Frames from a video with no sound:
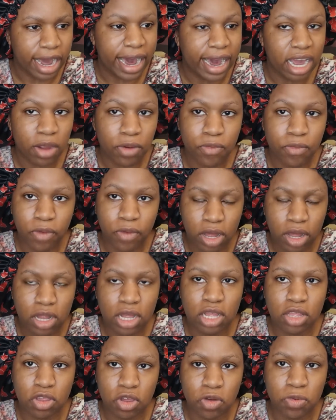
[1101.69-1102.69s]
I
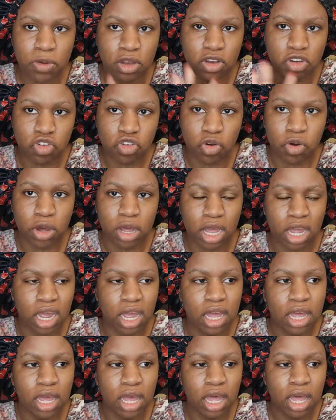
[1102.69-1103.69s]
really do enjoy
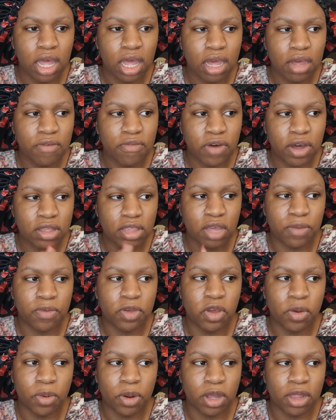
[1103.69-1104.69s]
fucked up
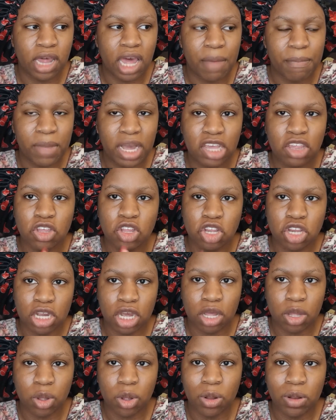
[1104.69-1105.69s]
humor that makes you
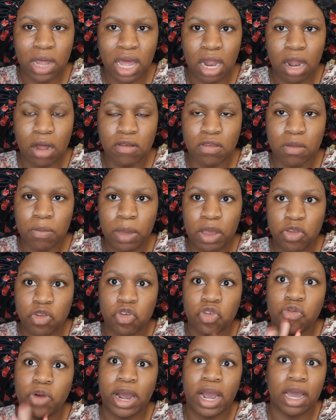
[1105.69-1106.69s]
chuckle and also makes you
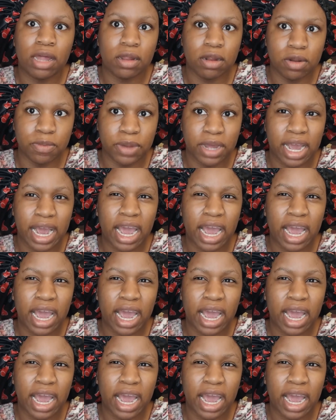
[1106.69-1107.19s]
cry a little bit.